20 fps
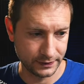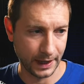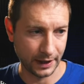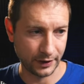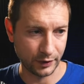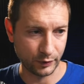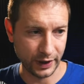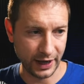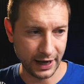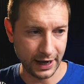
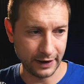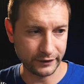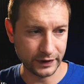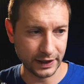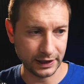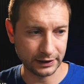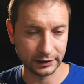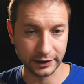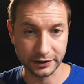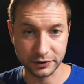Now that we have
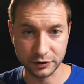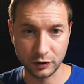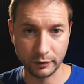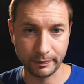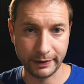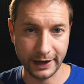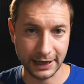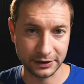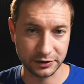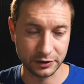that, let's
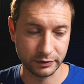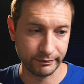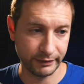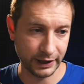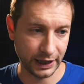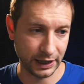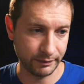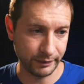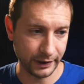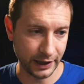go back to
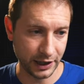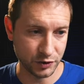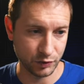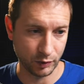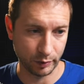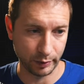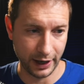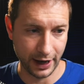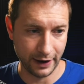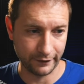main page
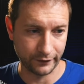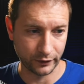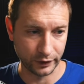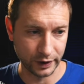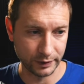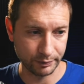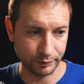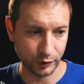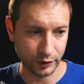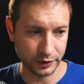where we have
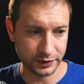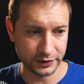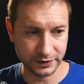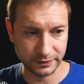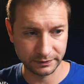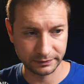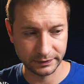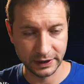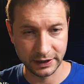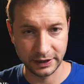our
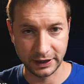imports.